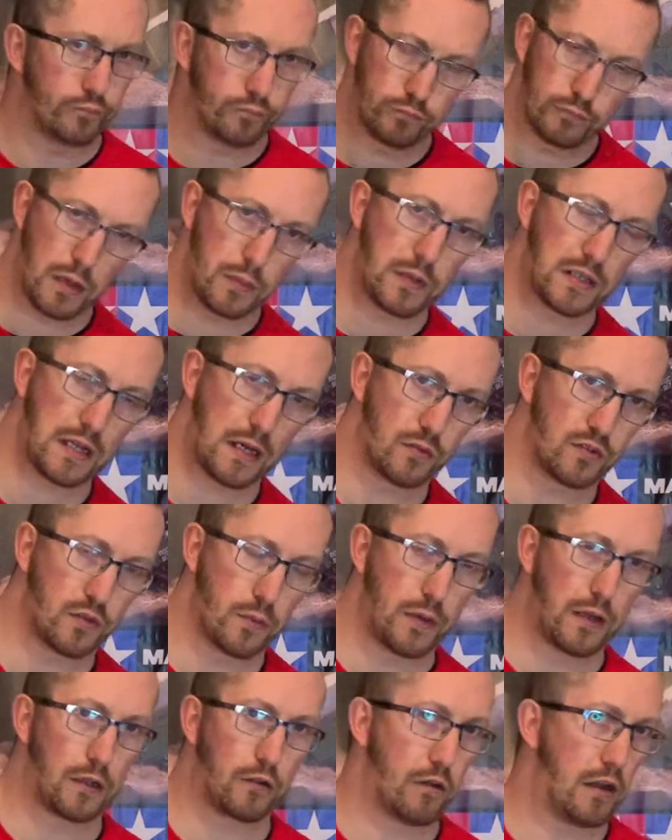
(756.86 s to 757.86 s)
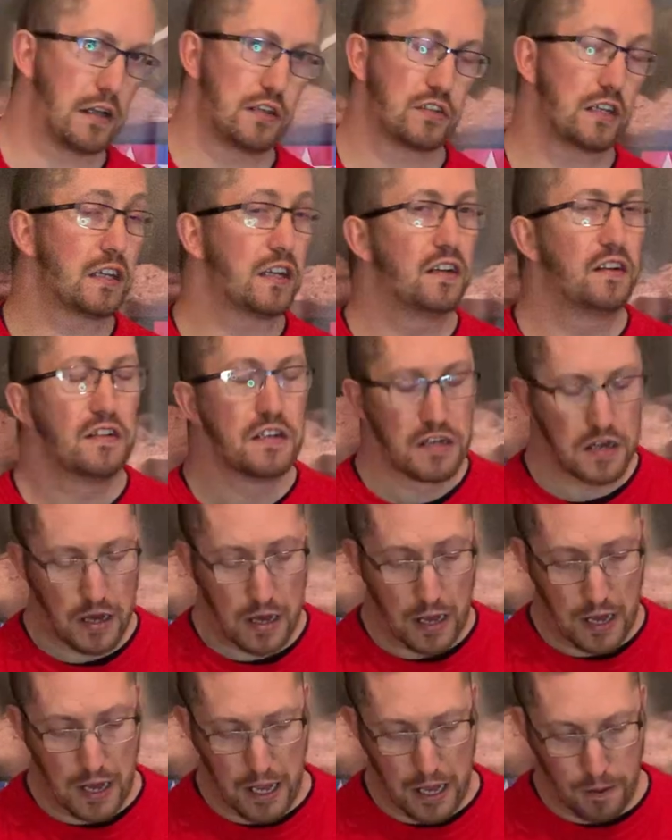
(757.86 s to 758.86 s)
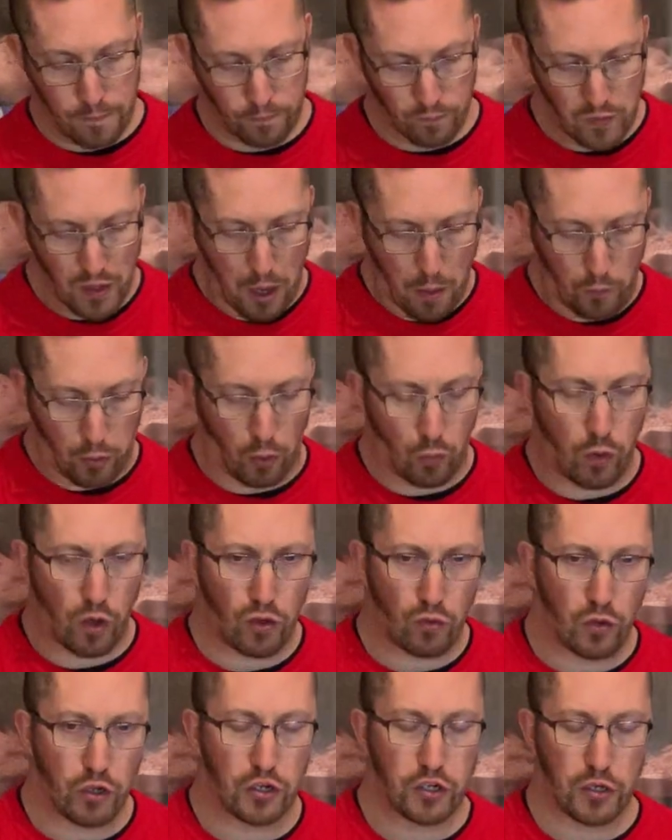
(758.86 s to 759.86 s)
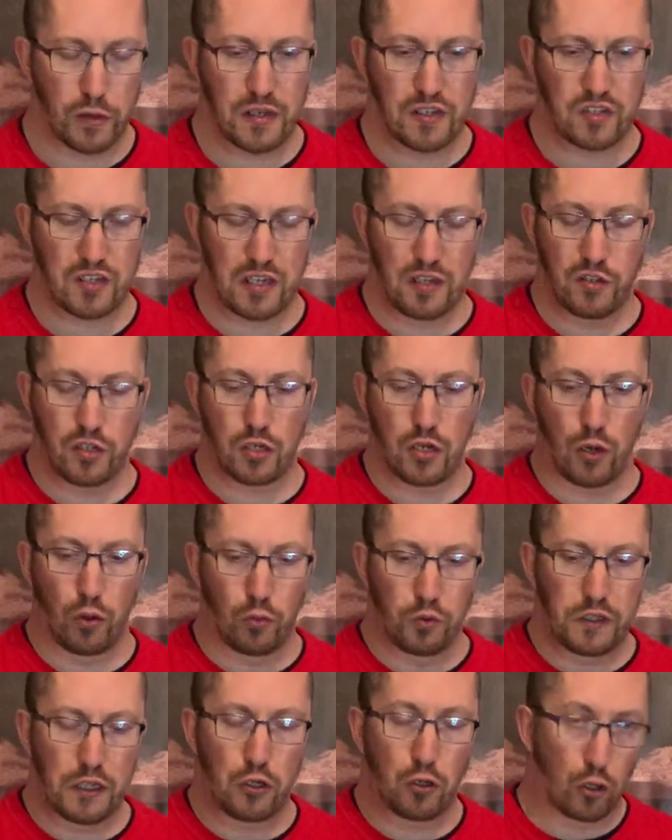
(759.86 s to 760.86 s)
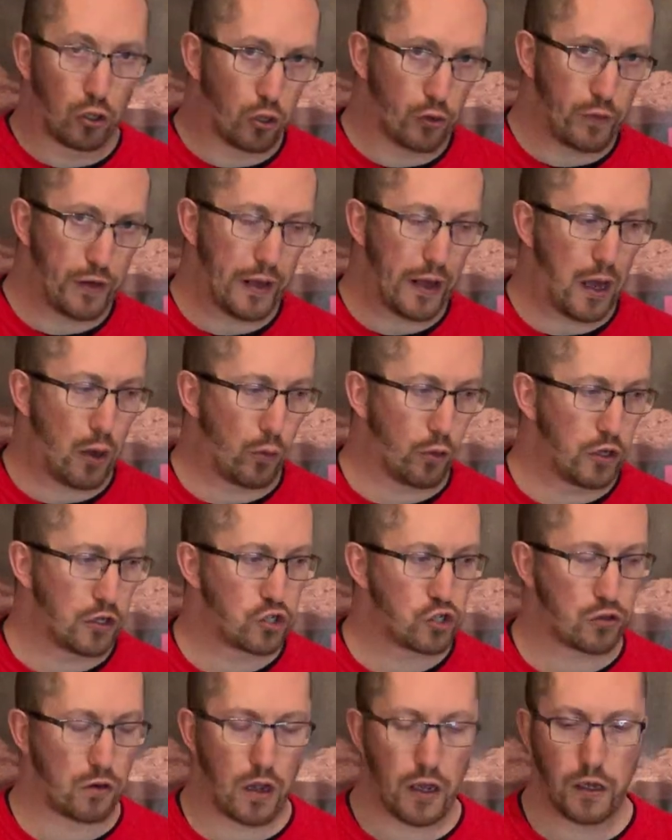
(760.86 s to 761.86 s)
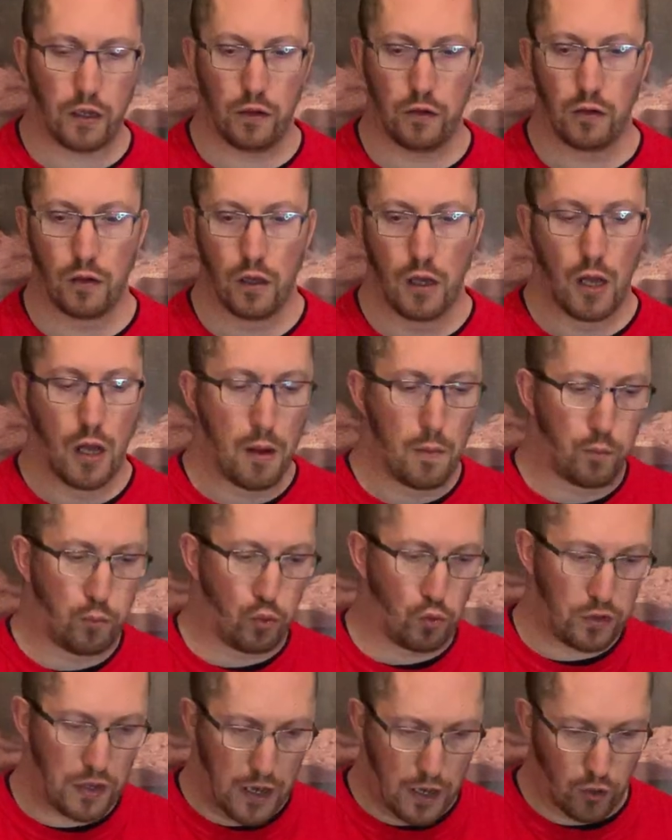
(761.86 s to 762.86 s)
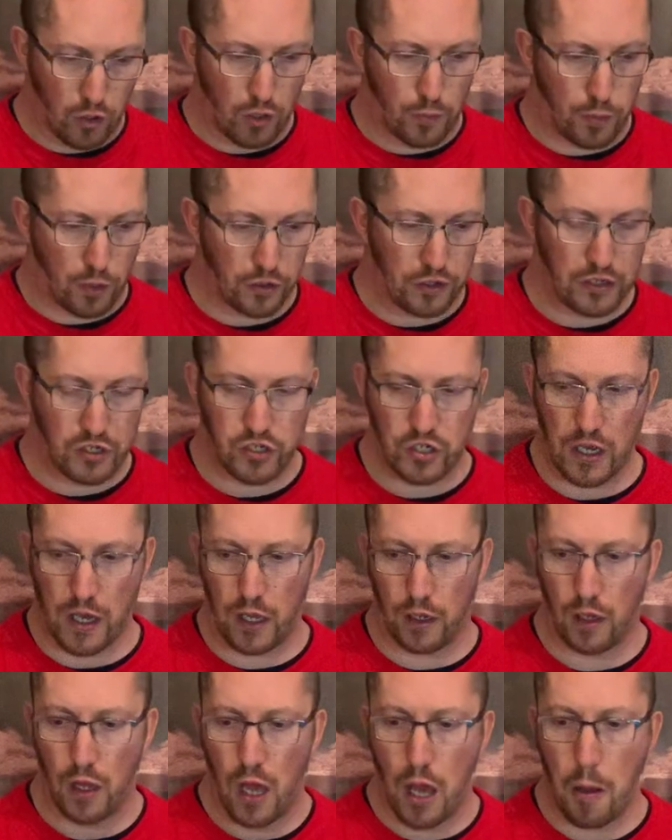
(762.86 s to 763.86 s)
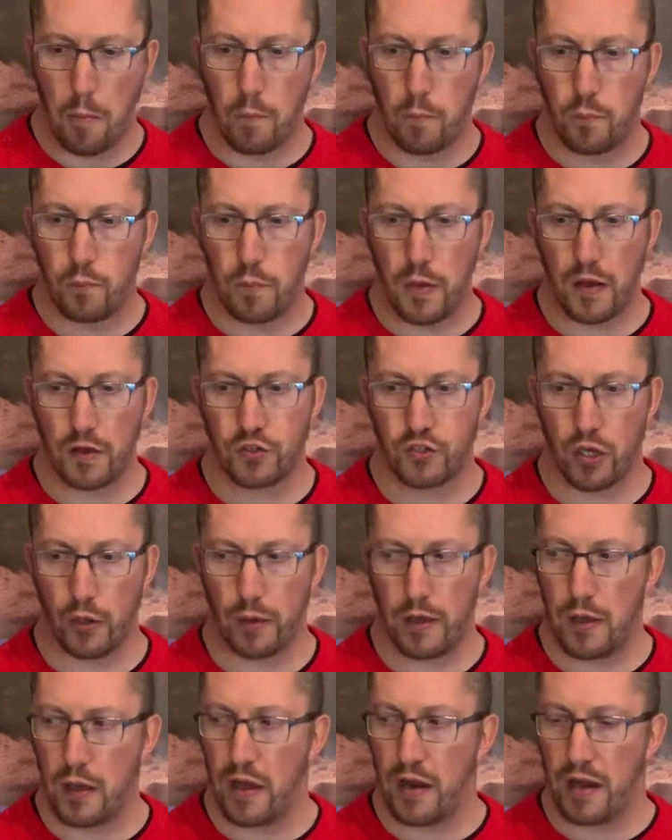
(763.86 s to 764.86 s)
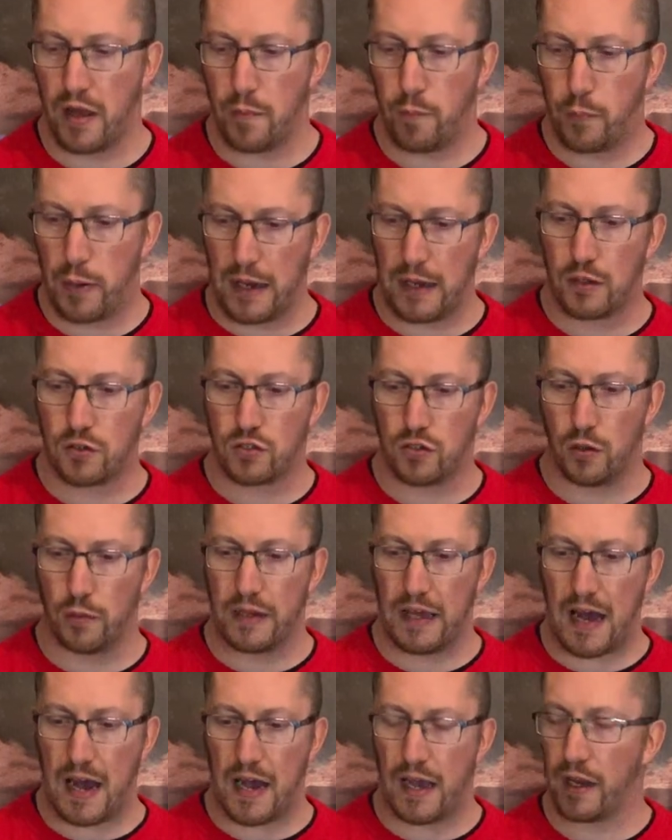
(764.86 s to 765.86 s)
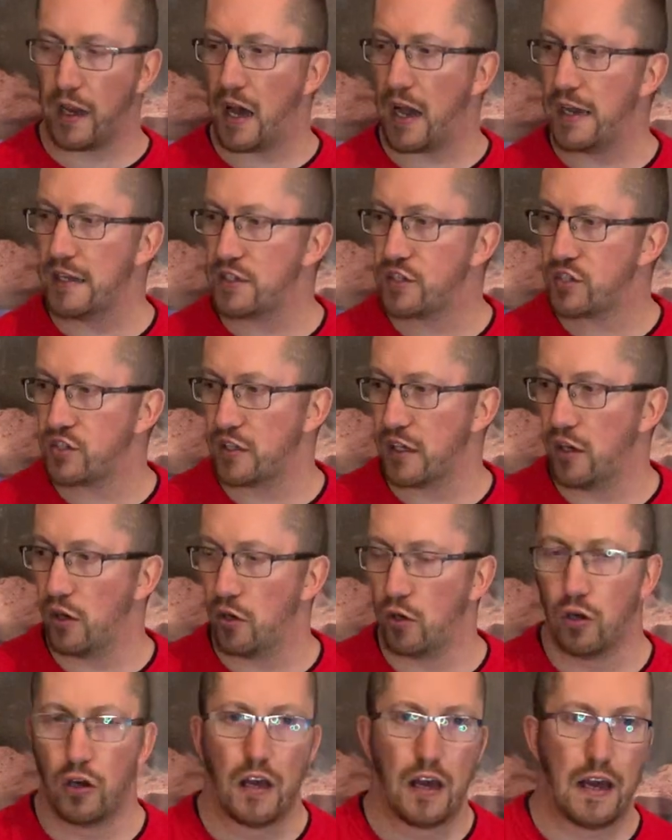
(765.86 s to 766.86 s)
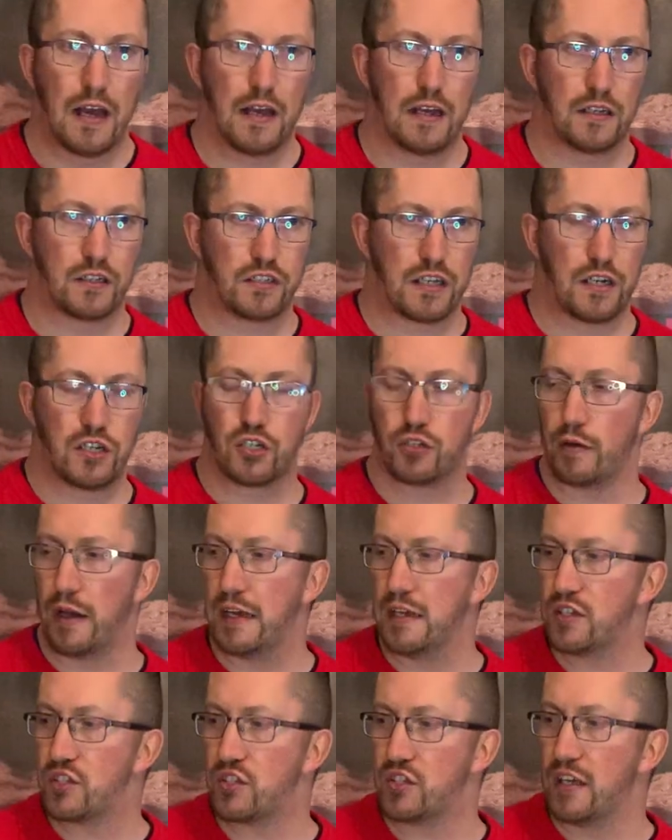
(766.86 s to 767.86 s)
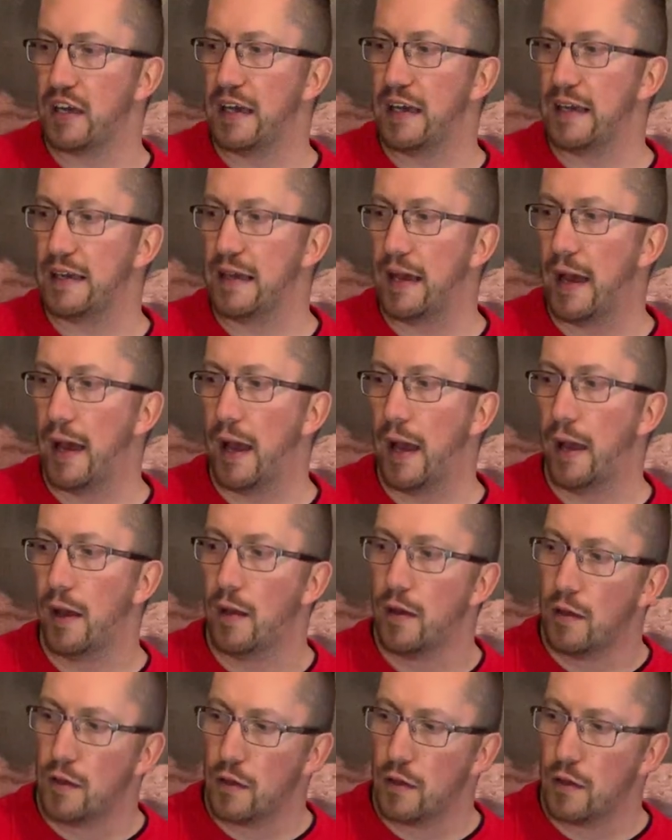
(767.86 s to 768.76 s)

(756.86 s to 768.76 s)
Maybe sounds a bit crazy, but what I want to do is the goldy colour in it. I want to try and put that on the body shell, so it picks and it highlights or accentuates the